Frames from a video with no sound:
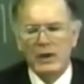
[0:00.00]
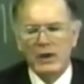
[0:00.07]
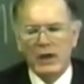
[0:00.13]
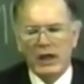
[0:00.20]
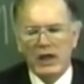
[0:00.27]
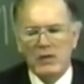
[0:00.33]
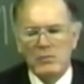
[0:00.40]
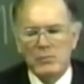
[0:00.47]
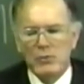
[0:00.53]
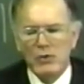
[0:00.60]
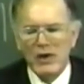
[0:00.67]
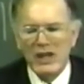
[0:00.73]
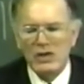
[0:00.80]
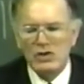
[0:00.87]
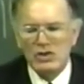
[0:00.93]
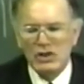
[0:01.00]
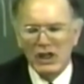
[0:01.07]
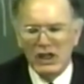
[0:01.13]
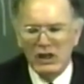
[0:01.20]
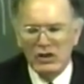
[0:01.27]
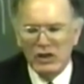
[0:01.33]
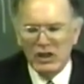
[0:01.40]
Impressed
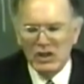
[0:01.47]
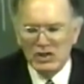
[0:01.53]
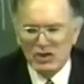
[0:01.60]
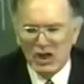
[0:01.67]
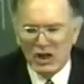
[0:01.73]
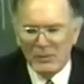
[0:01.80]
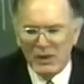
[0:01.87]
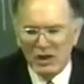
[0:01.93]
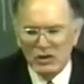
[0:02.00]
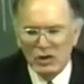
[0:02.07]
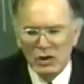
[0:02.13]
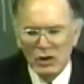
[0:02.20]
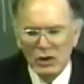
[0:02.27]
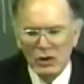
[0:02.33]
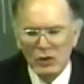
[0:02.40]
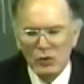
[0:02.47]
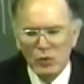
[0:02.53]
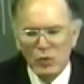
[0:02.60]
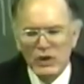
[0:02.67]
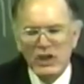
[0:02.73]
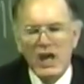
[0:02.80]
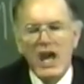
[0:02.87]
in these sentiments,
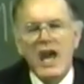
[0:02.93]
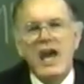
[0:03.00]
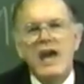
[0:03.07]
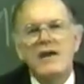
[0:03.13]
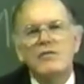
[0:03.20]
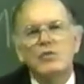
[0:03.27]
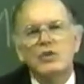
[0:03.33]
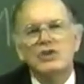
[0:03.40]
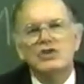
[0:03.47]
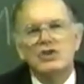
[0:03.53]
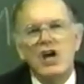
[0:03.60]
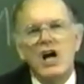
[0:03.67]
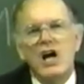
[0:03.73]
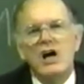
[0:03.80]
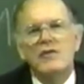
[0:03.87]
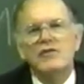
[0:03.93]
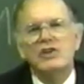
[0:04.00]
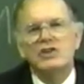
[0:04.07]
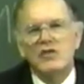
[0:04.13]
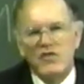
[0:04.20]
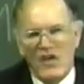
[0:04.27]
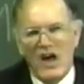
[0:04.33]
we have resolved as
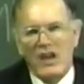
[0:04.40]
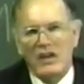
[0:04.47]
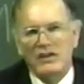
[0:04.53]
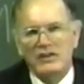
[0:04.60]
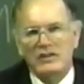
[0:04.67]
follows.